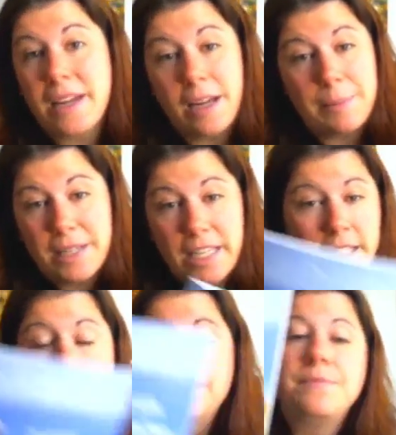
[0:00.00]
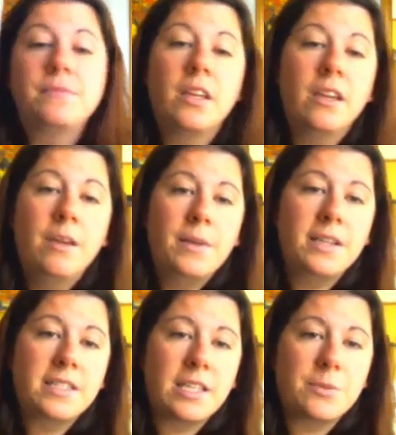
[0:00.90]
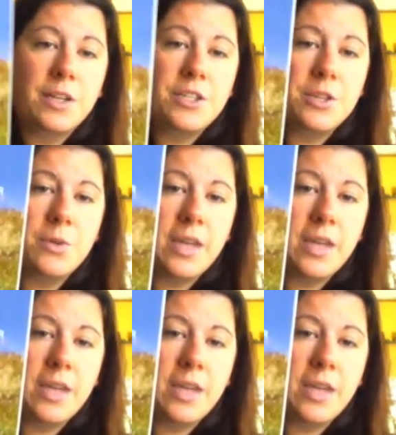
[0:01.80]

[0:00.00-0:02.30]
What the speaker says: company because that's what I do.